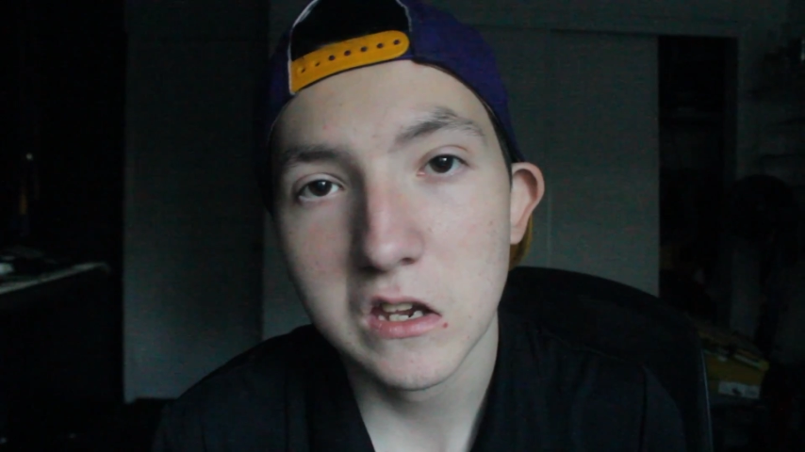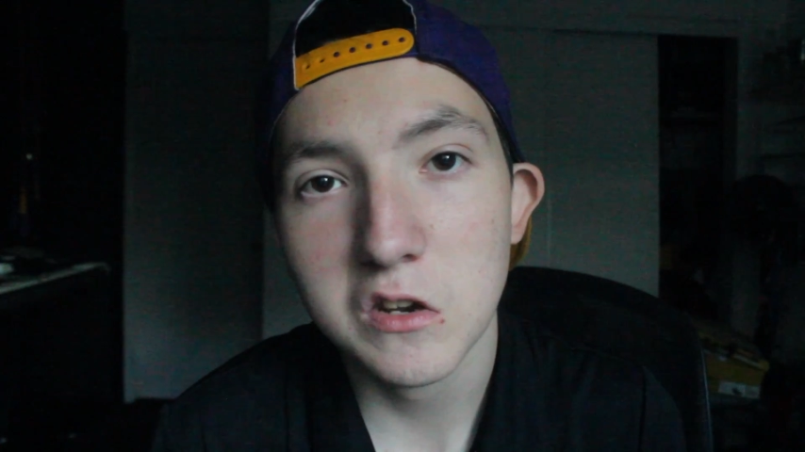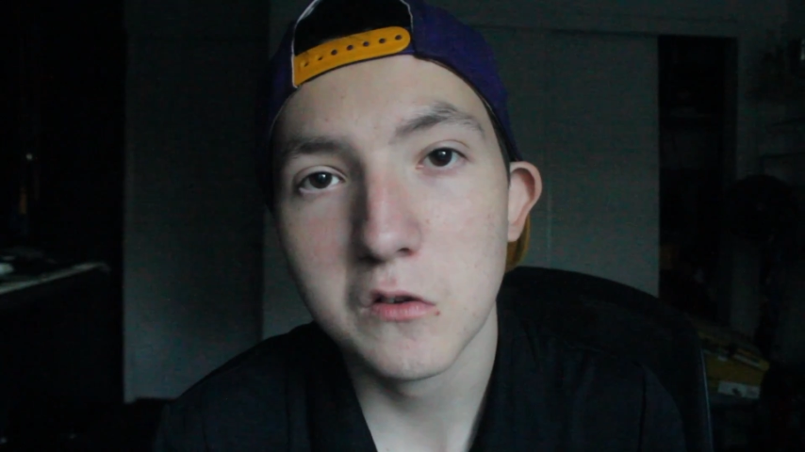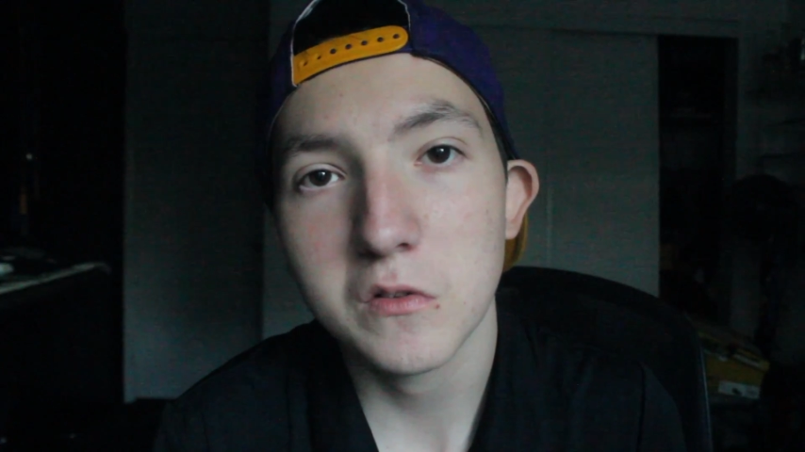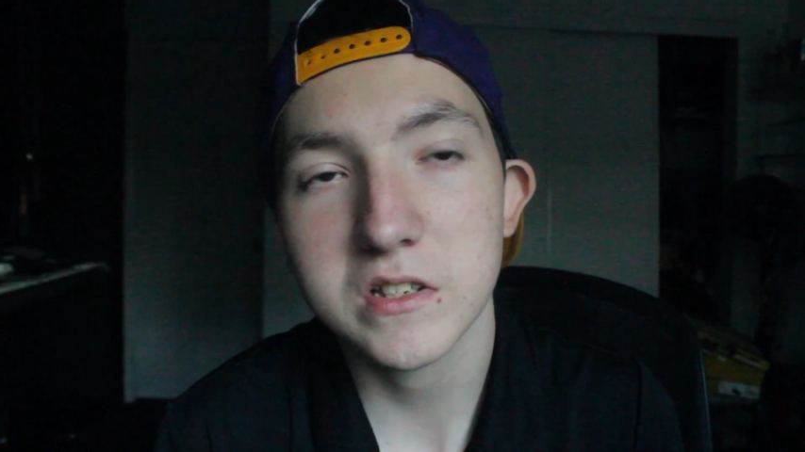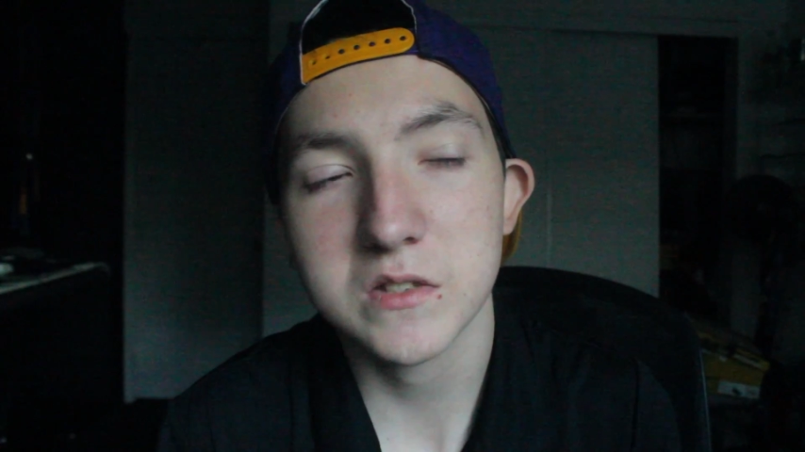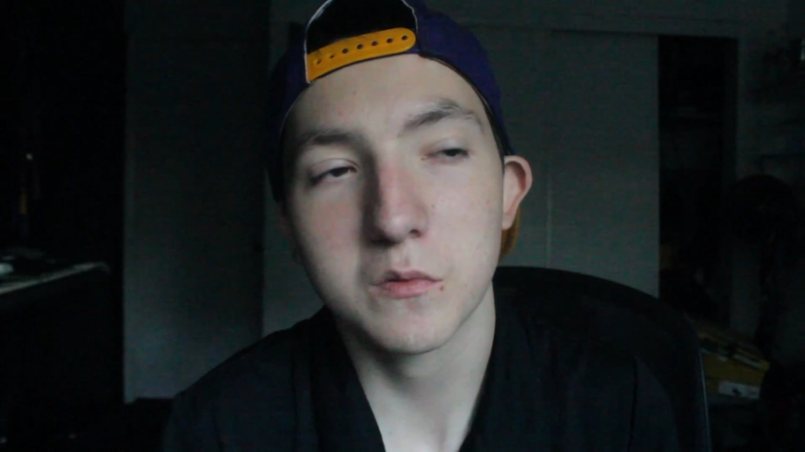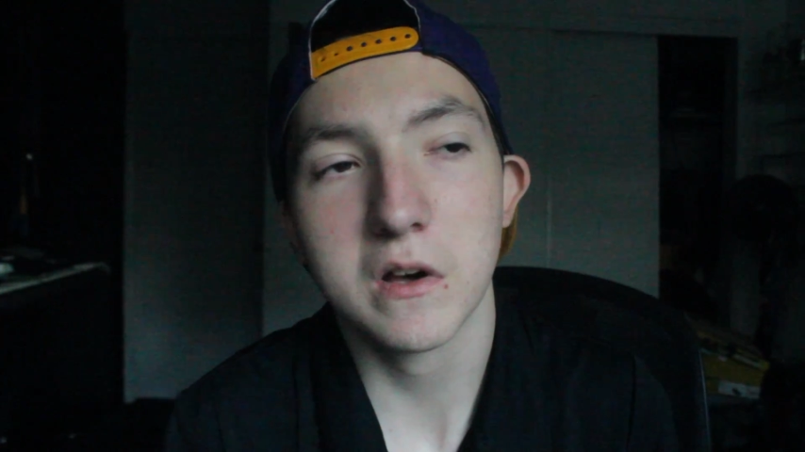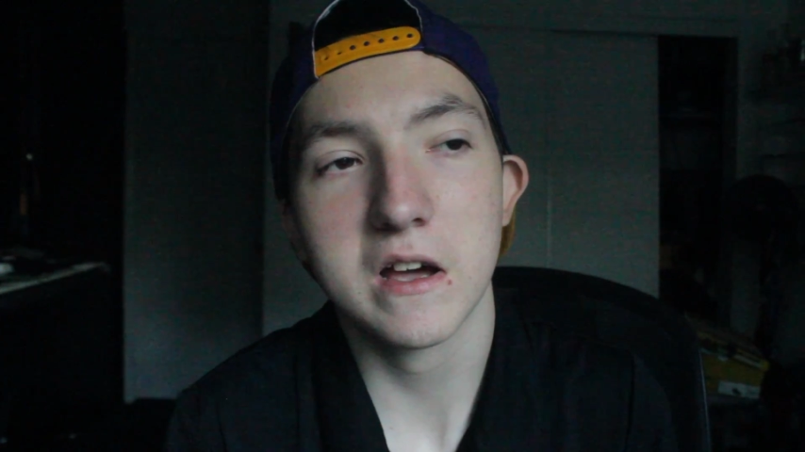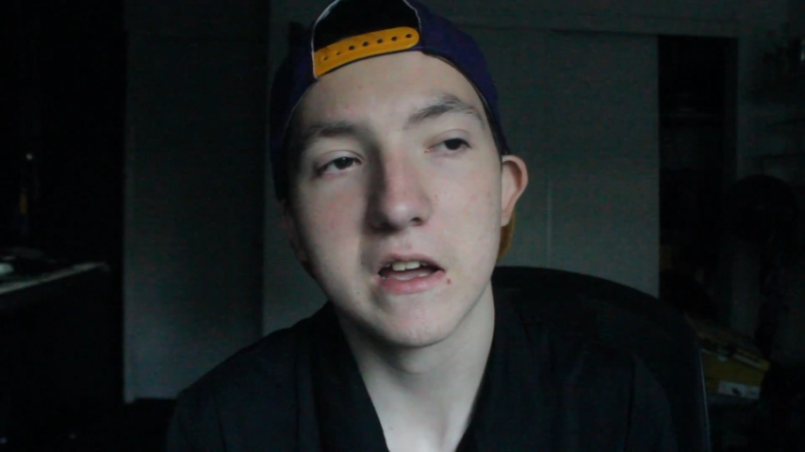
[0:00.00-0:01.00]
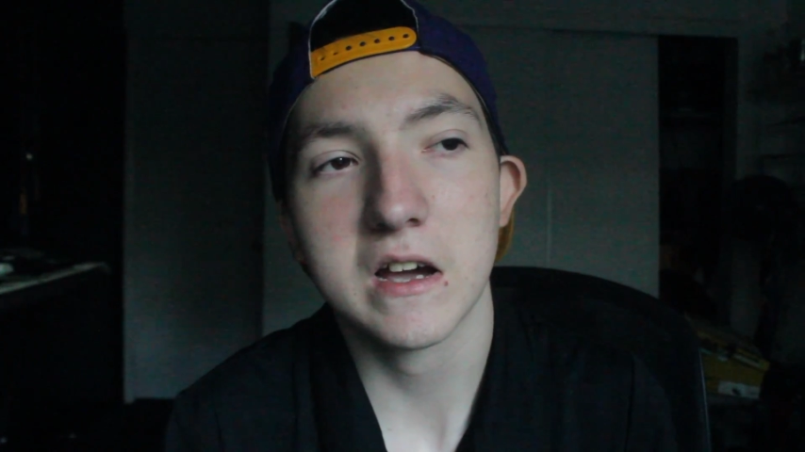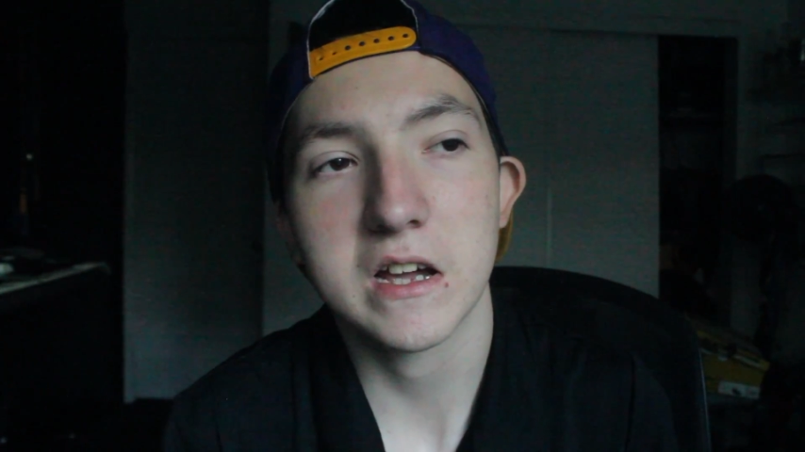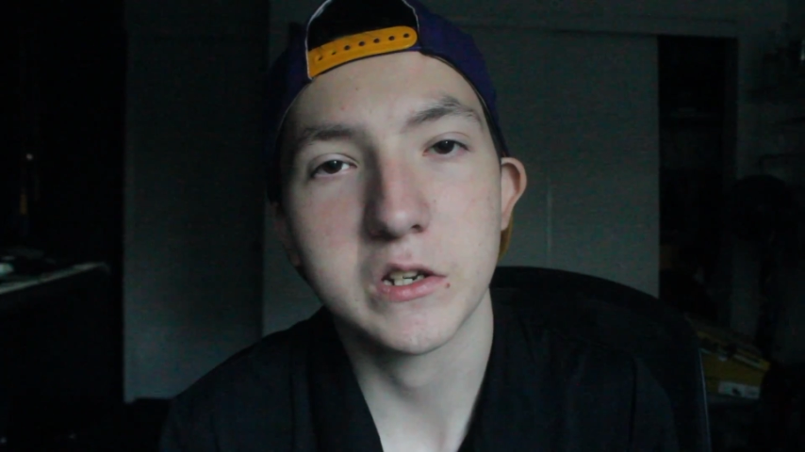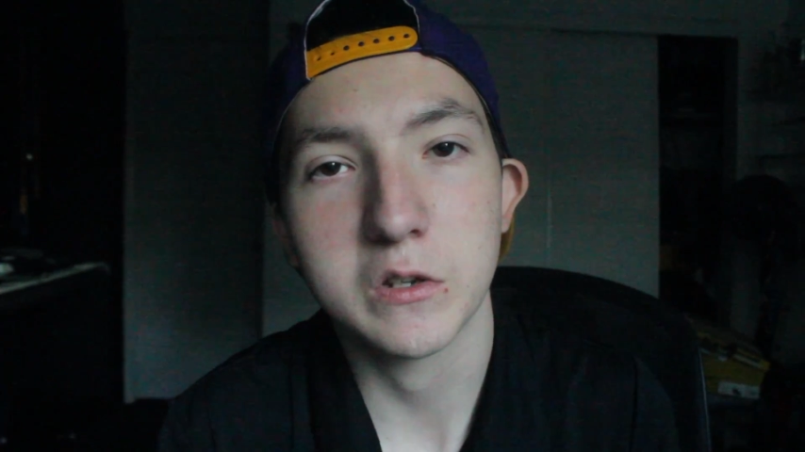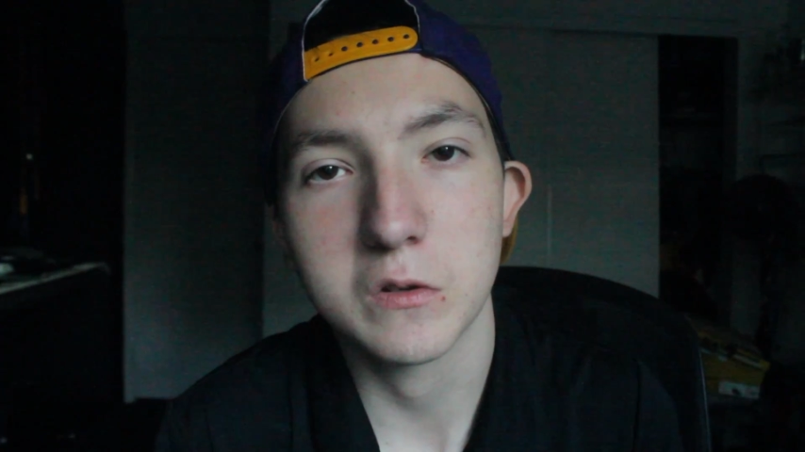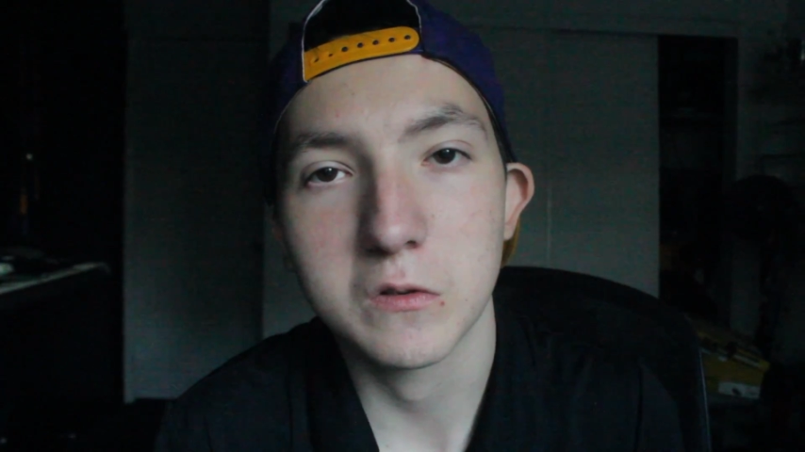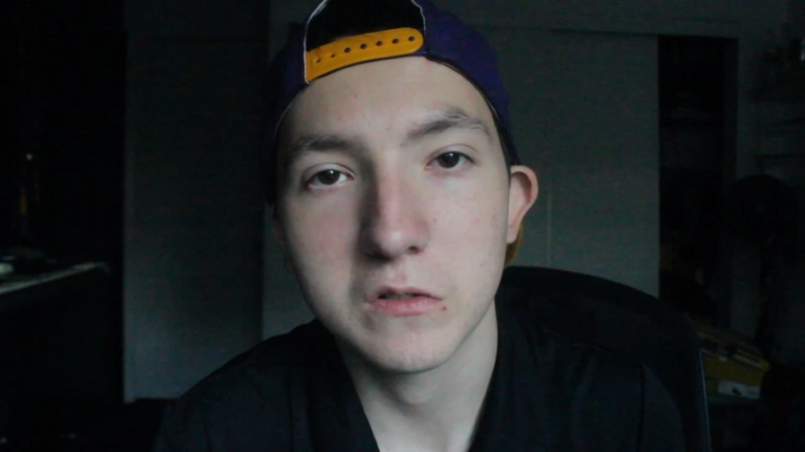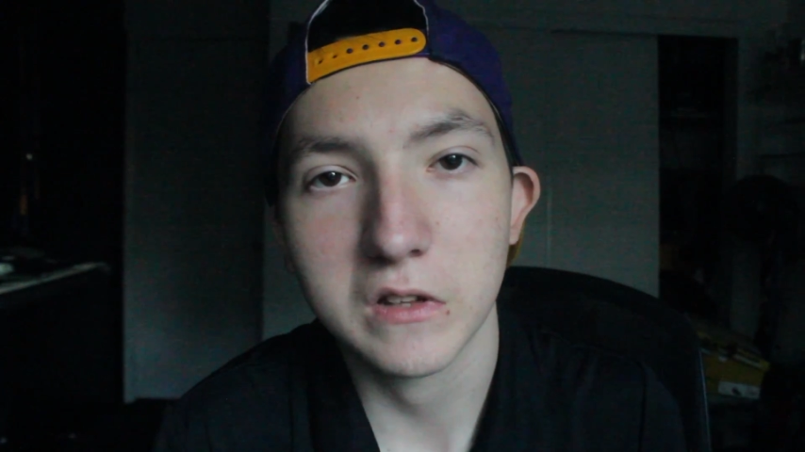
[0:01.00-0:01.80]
you know, this is why I do